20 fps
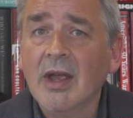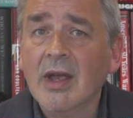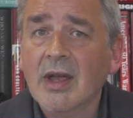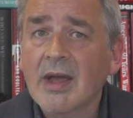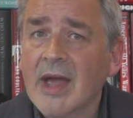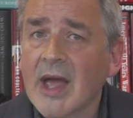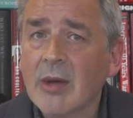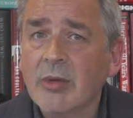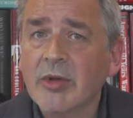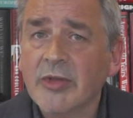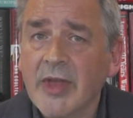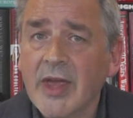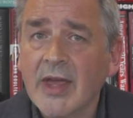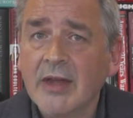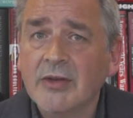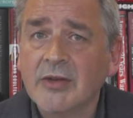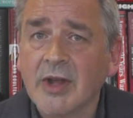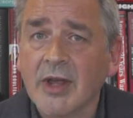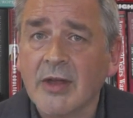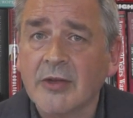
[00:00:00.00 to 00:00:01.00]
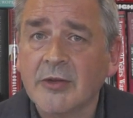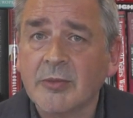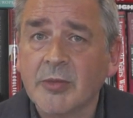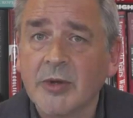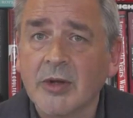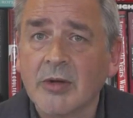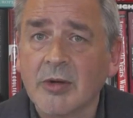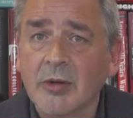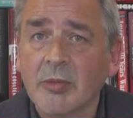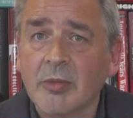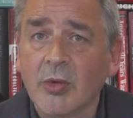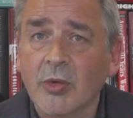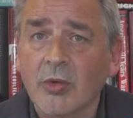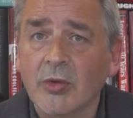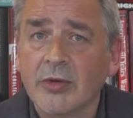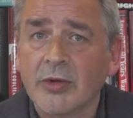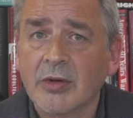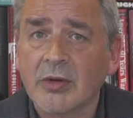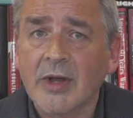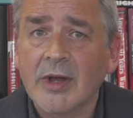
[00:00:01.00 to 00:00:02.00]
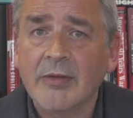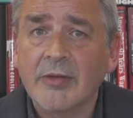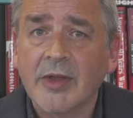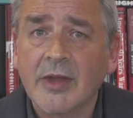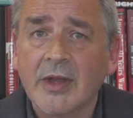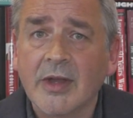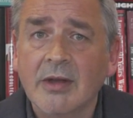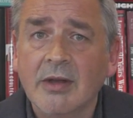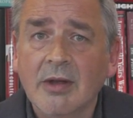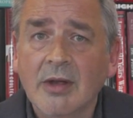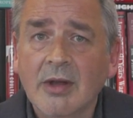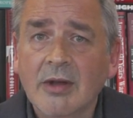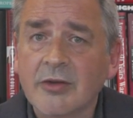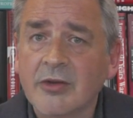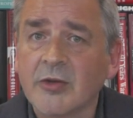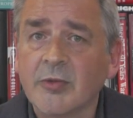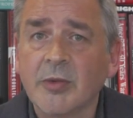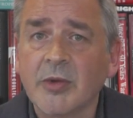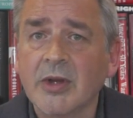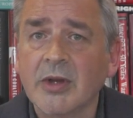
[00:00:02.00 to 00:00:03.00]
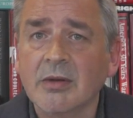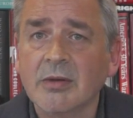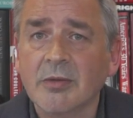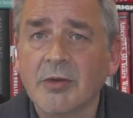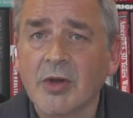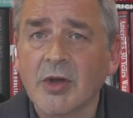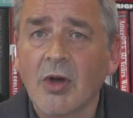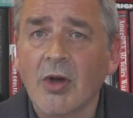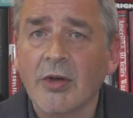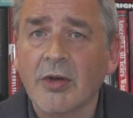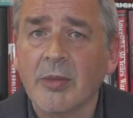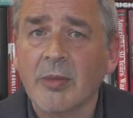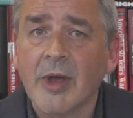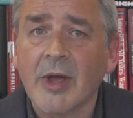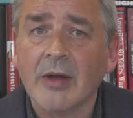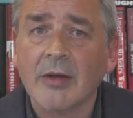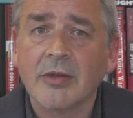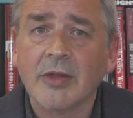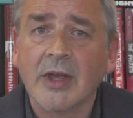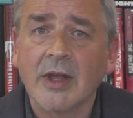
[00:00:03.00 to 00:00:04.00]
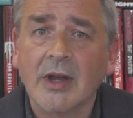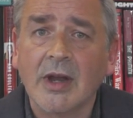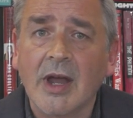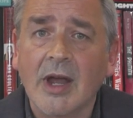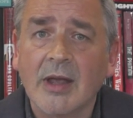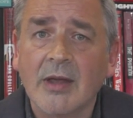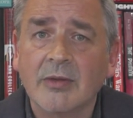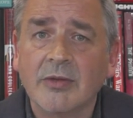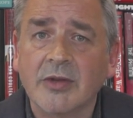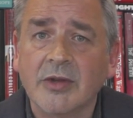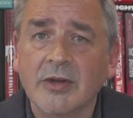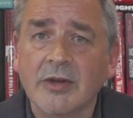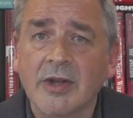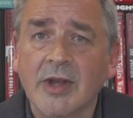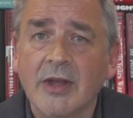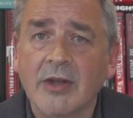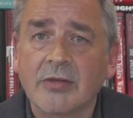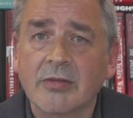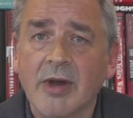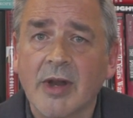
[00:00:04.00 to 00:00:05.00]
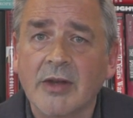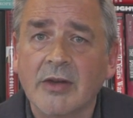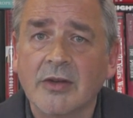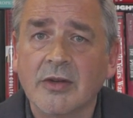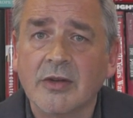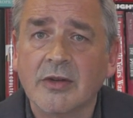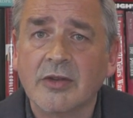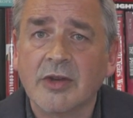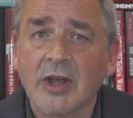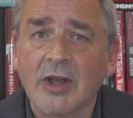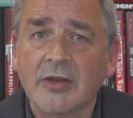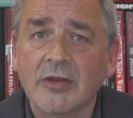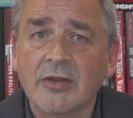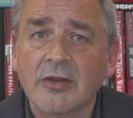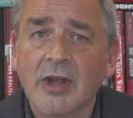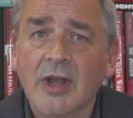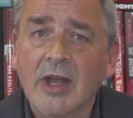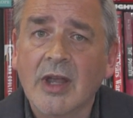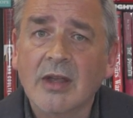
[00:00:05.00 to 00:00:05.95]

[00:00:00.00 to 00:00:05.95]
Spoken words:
How are their deaths being reported, or have they just been forgotten about, their lives and deaths rendered just